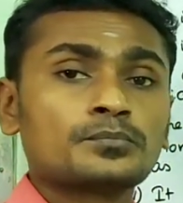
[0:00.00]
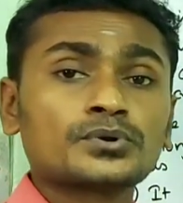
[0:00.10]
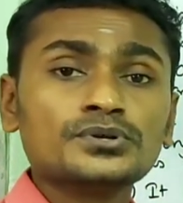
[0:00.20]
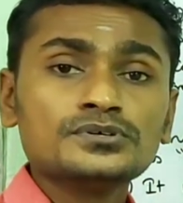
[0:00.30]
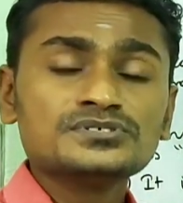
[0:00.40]

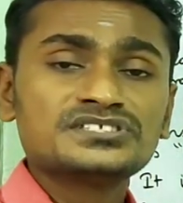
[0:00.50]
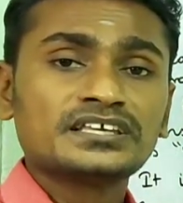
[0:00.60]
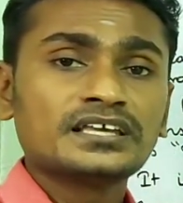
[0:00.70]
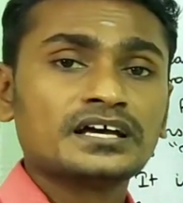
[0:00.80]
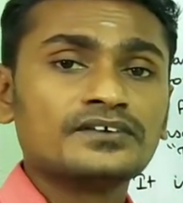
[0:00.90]

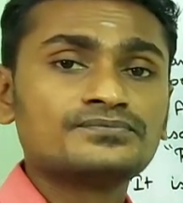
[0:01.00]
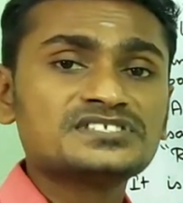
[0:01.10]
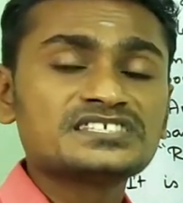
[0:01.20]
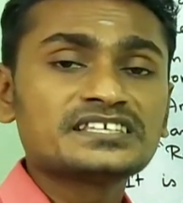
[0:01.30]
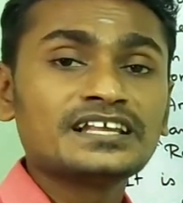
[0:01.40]
producing a
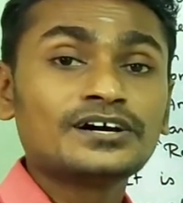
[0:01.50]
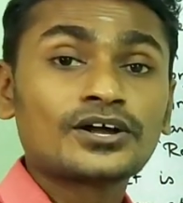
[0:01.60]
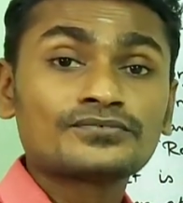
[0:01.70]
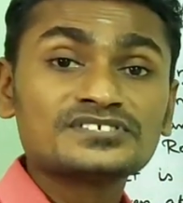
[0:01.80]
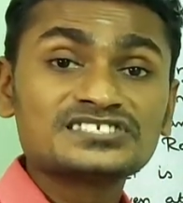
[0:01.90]
physical
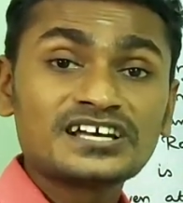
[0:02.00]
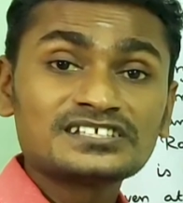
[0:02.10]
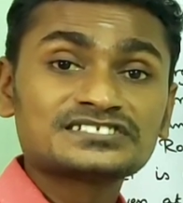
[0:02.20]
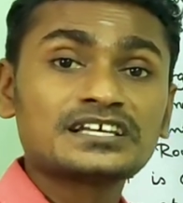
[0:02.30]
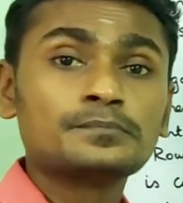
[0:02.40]
or
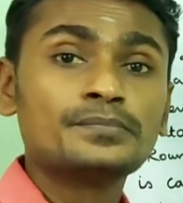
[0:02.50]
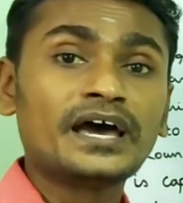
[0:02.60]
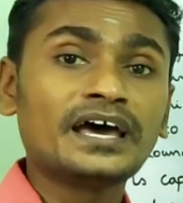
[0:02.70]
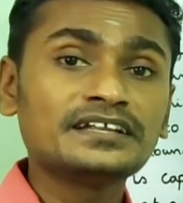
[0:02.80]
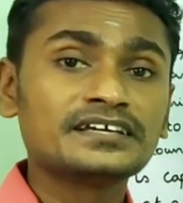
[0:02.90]
physiological
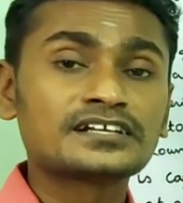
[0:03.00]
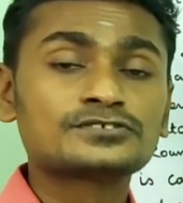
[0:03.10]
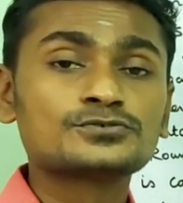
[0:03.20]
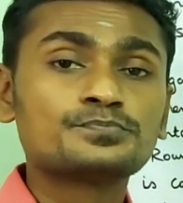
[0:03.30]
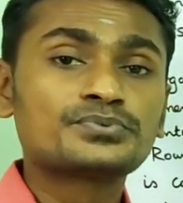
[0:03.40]

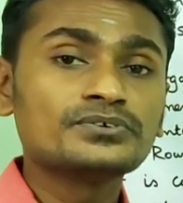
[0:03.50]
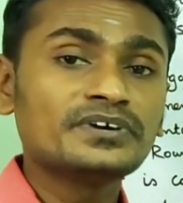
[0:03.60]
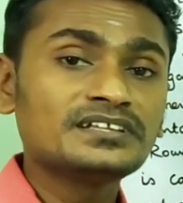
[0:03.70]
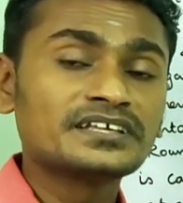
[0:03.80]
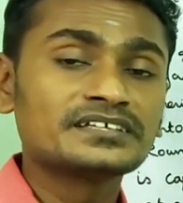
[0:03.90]
barrier to
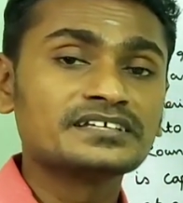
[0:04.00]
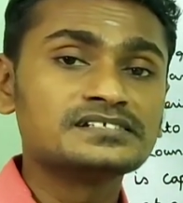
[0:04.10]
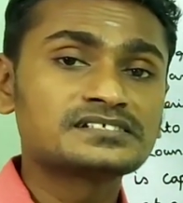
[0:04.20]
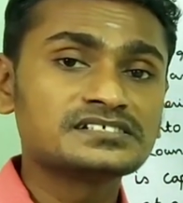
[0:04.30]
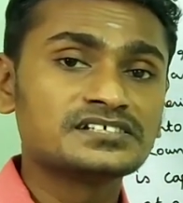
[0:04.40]
prevent the
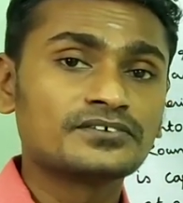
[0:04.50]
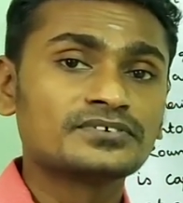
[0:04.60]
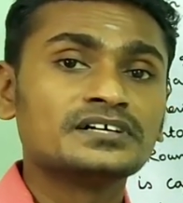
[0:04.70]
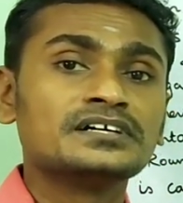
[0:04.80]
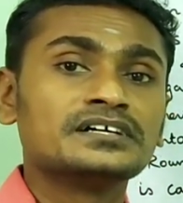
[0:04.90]
entry of
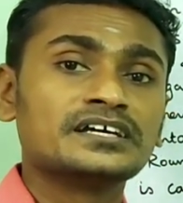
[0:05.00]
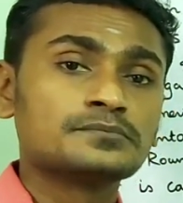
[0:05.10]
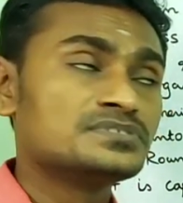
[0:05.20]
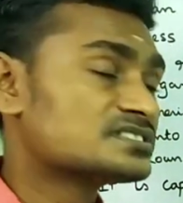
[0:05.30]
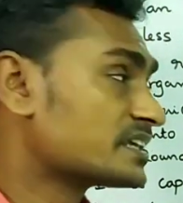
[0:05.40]

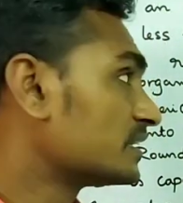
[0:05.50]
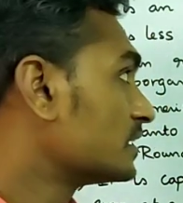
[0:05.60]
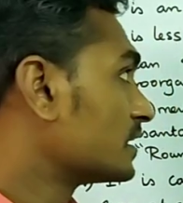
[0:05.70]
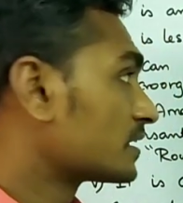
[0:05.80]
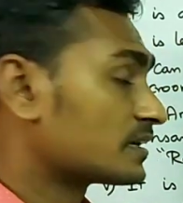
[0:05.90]

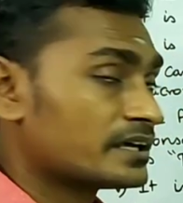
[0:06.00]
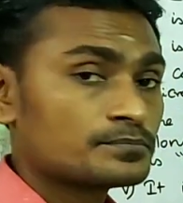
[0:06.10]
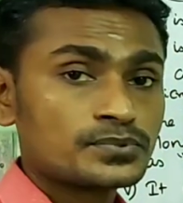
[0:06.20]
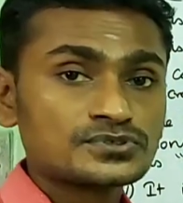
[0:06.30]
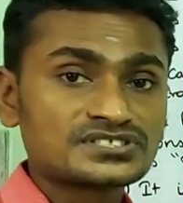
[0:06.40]
herbicide
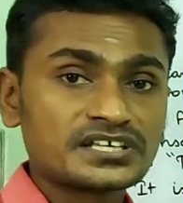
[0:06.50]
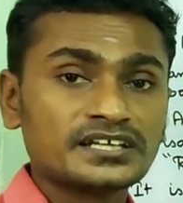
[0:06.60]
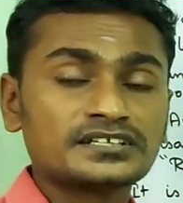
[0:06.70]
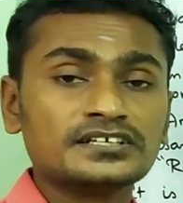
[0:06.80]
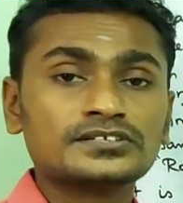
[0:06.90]

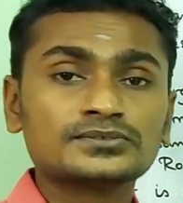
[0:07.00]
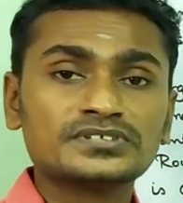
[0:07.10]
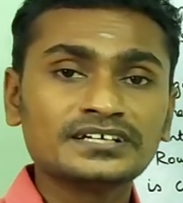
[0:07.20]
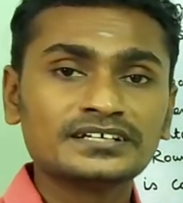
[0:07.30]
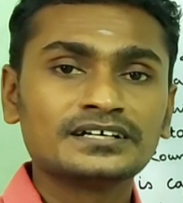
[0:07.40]
glyphosate into
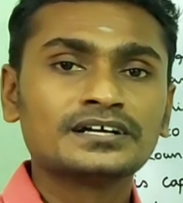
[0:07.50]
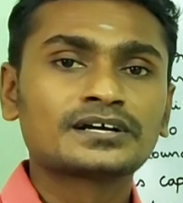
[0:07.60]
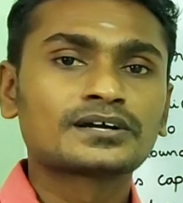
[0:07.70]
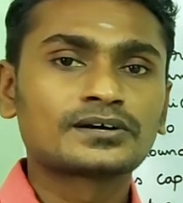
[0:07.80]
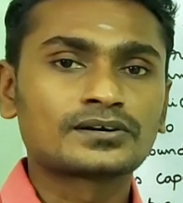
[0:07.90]
the
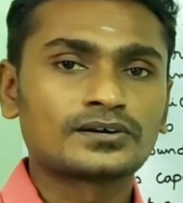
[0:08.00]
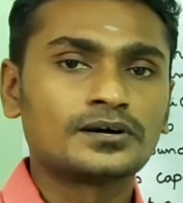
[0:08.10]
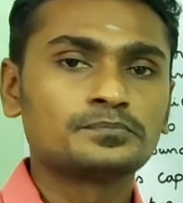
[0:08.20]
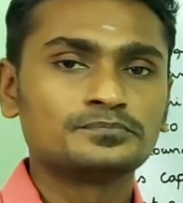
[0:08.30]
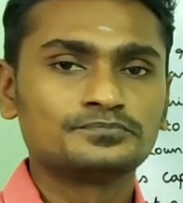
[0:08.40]

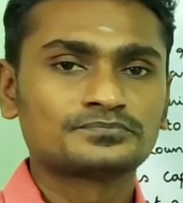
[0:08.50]
crop.